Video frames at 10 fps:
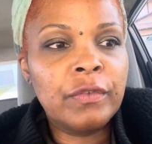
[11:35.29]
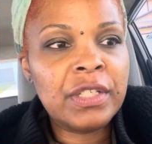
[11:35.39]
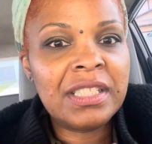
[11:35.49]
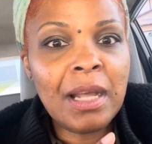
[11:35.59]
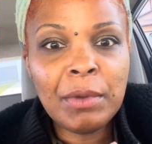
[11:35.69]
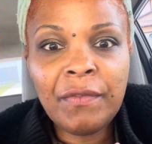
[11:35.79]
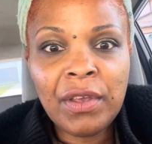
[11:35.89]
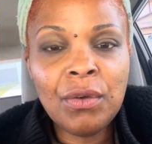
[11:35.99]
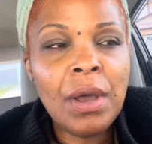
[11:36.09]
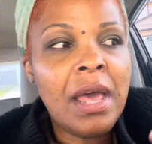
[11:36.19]
For some of
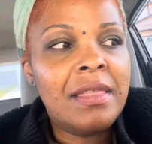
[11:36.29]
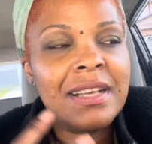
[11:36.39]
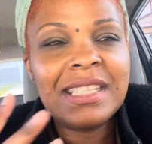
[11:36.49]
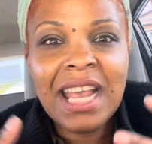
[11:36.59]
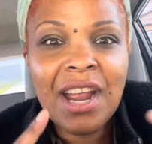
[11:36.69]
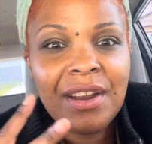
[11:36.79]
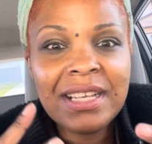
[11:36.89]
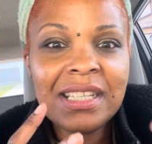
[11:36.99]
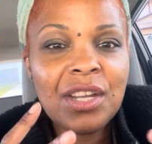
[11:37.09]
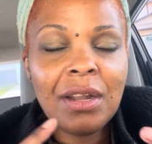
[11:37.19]
you, there's
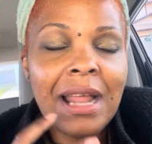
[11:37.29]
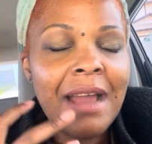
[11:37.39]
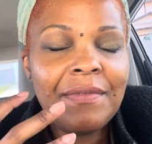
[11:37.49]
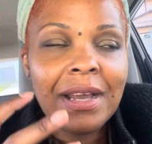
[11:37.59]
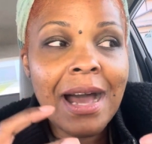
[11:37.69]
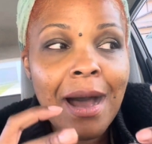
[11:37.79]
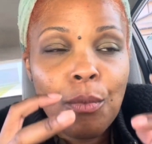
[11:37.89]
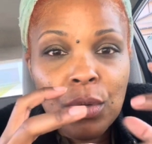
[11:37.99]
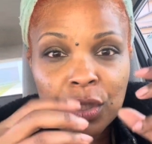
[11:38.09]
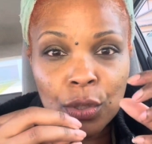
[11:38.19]
areas in your life that God wants